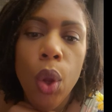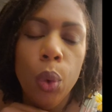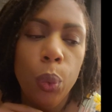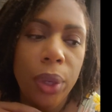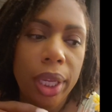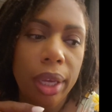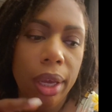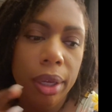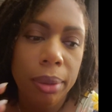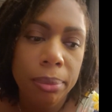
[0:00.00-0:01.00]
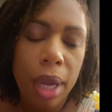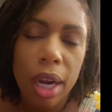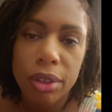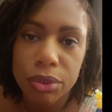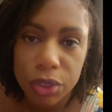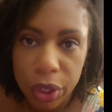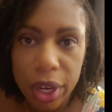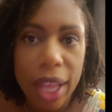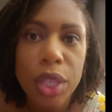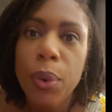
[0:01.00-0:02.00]
We our third
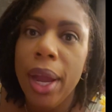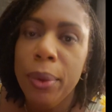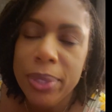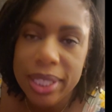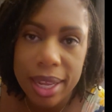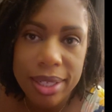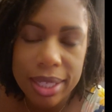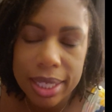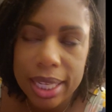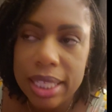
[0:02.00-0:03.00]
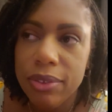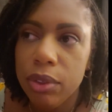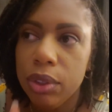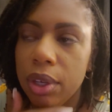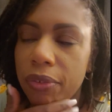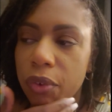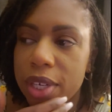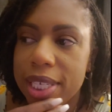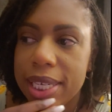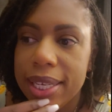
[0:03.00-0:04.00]
IUI was unsuccessful.
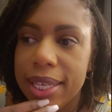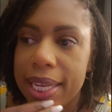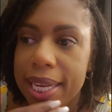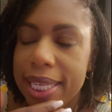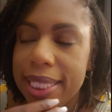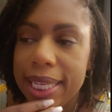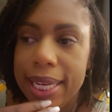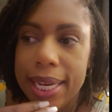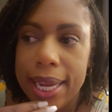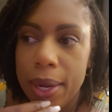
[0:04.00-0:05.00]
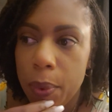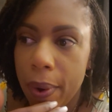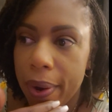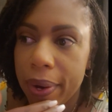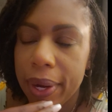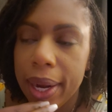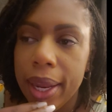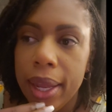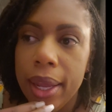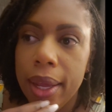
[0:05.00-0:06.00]
Unfortunately, it did not work.
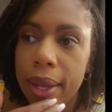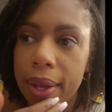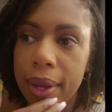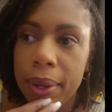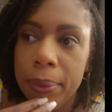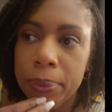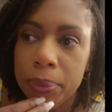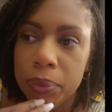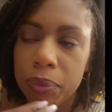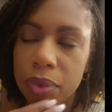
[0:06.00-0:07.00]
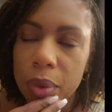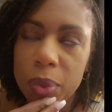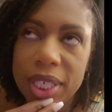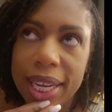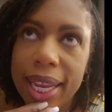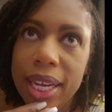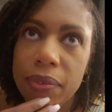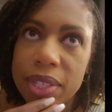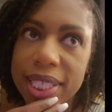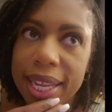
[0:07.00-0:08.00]
Um, which I can't
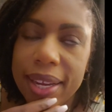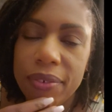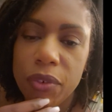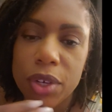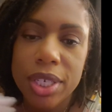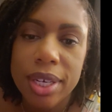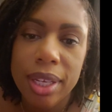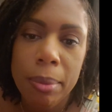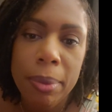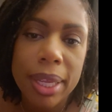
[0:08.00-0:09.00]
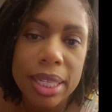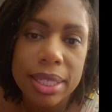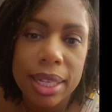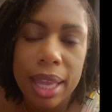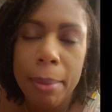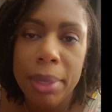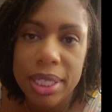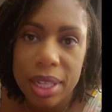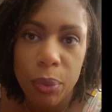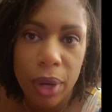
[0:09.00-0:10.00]
even say unfortunately, because then that
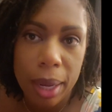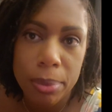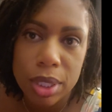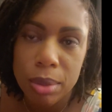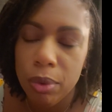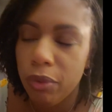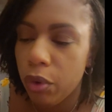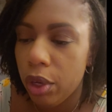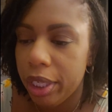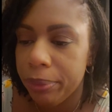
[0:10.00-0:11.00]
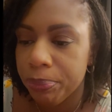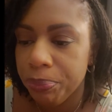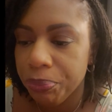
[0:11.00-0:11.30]
means that we're able to move on